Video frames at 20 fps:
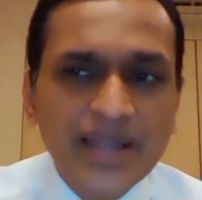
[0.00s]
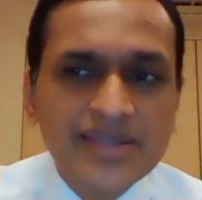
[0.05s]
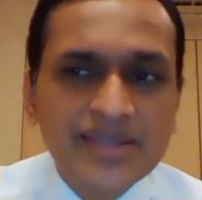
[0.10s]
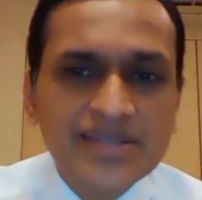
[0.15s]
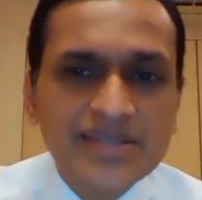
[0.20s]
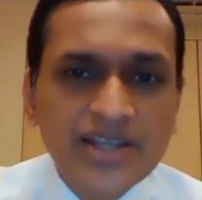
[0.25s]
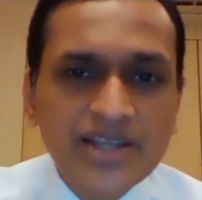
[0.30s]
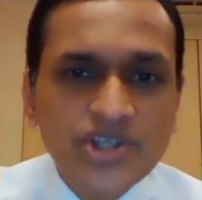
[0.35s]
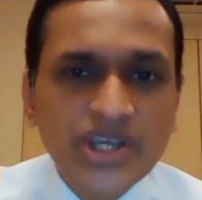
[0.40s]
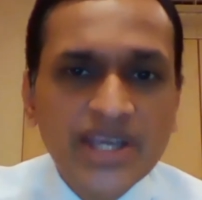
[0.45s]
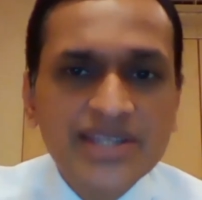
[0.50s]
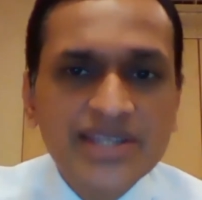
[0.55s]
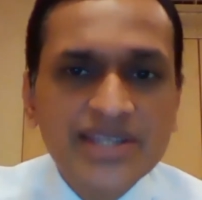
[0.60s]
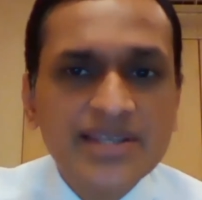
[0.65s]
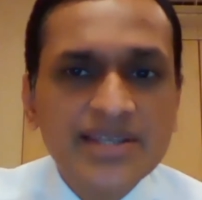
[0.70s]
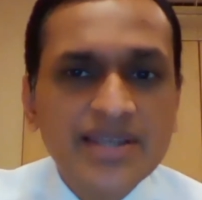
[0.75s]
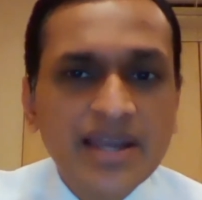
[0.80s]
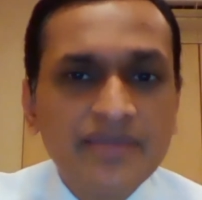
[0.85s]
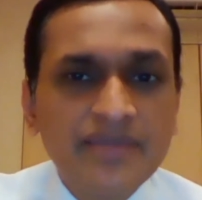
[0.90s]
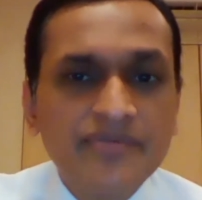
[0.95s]
And such
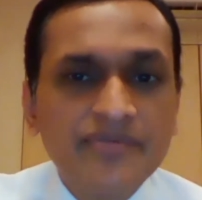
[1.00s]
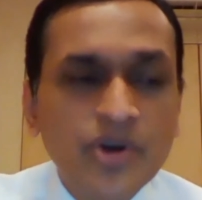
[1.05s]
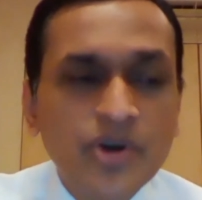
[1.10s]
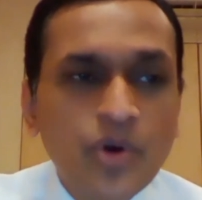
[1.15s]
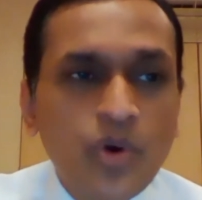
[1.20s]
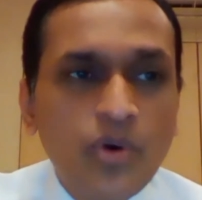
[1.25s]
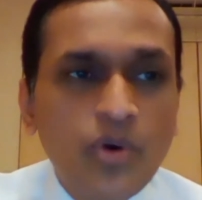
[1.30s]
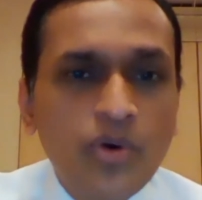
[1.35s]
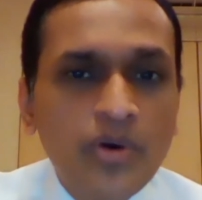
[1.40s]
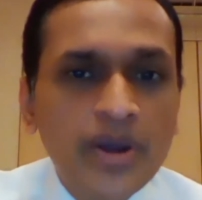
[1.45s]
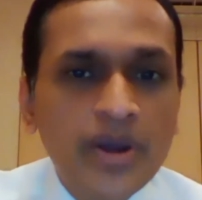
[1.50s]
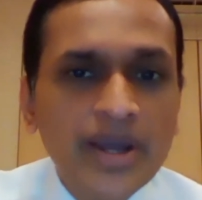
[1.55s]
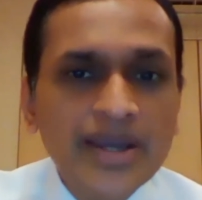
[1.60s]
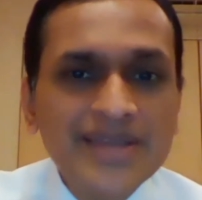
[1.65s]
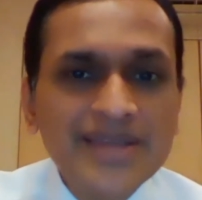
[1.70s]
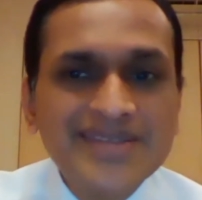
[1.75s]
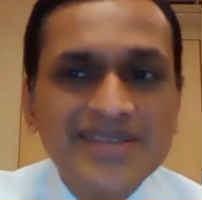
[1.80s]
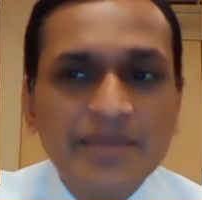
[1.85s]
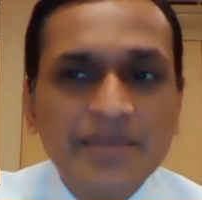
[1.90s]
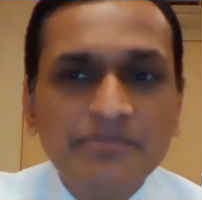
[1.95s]
cases have no
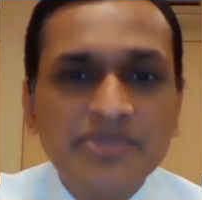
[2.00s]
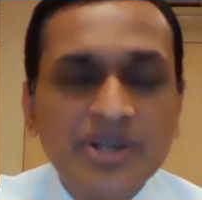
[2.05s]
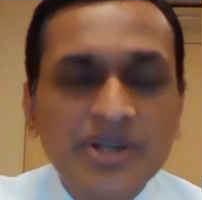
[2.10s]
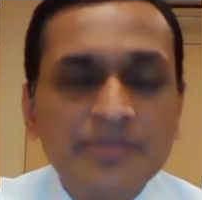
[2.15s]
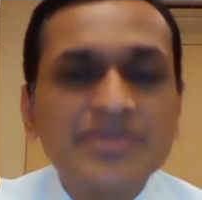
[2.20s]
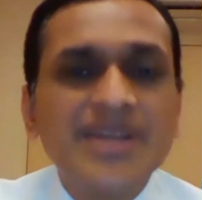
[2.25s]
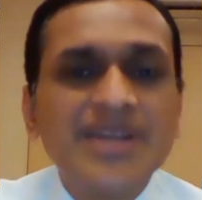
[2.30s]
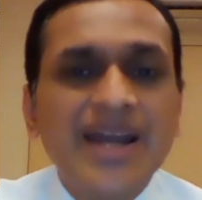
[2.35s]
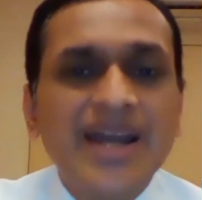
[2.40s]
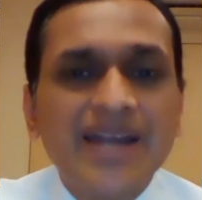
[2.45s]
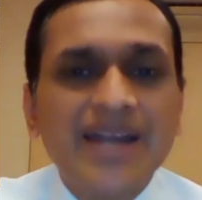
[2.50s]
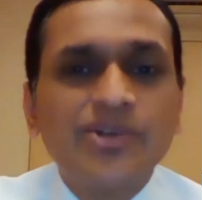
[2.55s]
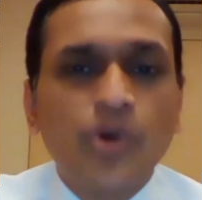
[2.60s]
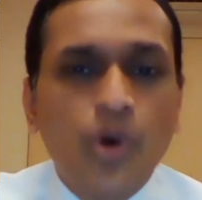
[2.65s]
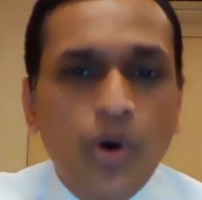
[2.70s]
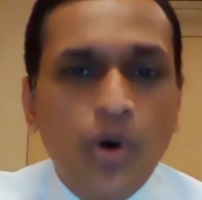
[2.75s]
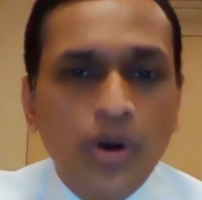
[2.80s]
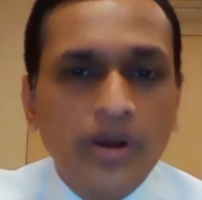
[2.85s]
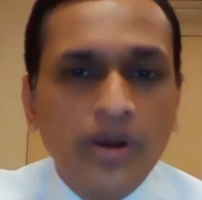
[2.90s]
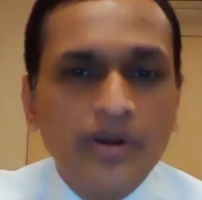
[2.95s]
symptoms at
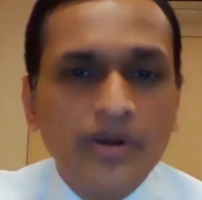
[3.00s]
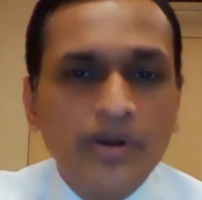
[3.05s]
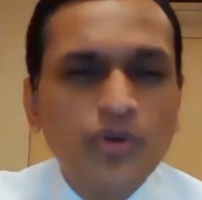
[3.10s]
all.